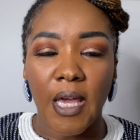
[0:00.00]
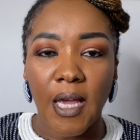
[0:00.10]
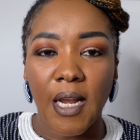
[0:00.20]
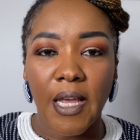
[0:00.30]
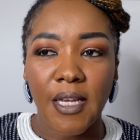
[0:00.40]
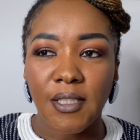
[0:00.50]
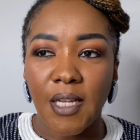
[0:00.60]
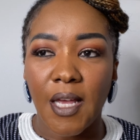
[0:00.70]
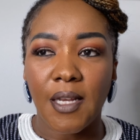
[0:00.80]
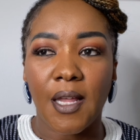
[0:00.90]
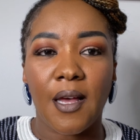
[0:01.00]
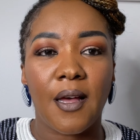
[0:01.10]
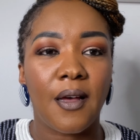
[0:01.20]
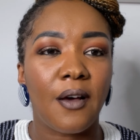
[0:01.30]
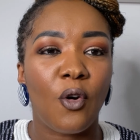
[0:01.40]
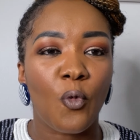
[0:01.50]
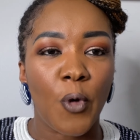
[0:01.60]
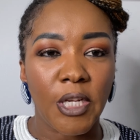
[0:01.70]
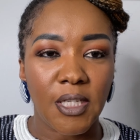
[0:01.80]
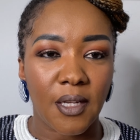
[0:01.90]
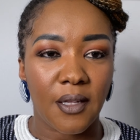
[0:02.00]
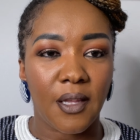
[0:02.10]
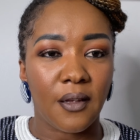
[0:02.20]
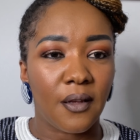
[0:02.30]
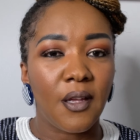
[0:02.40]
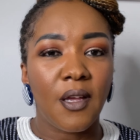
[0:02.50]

English, and the original, the,